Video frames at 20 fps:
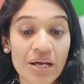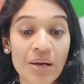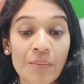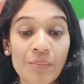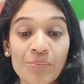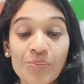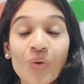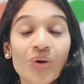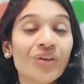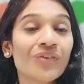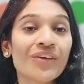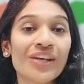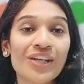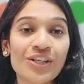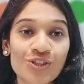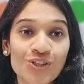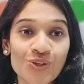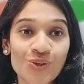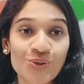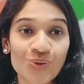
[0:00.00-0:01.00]

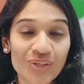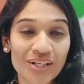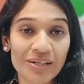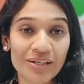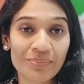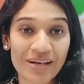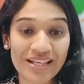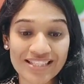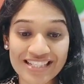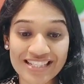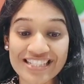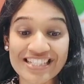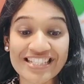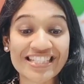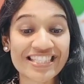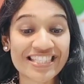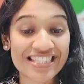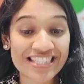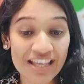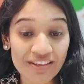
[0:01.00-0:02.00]
motivation to read by
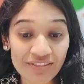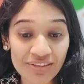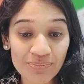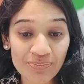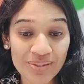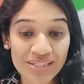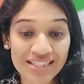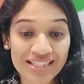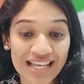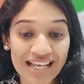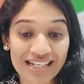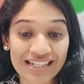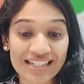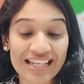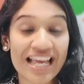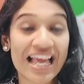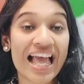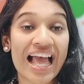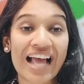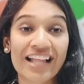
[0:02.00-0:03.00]
67%,
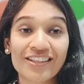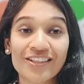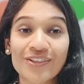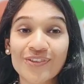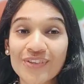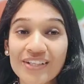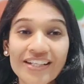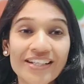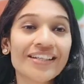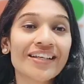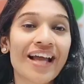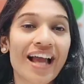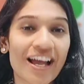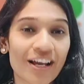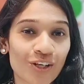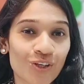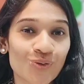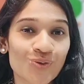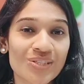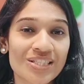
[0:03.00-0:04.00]
and the reading
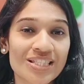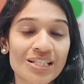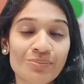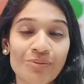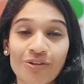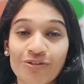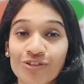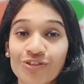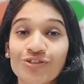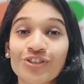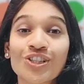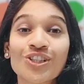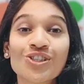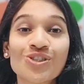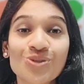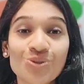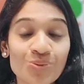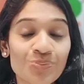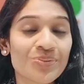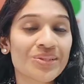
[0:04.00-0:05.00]
accuracy by
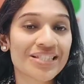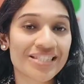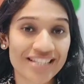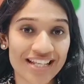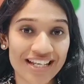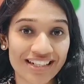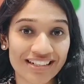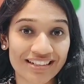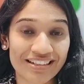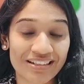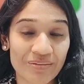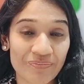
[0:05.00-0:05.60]
52%.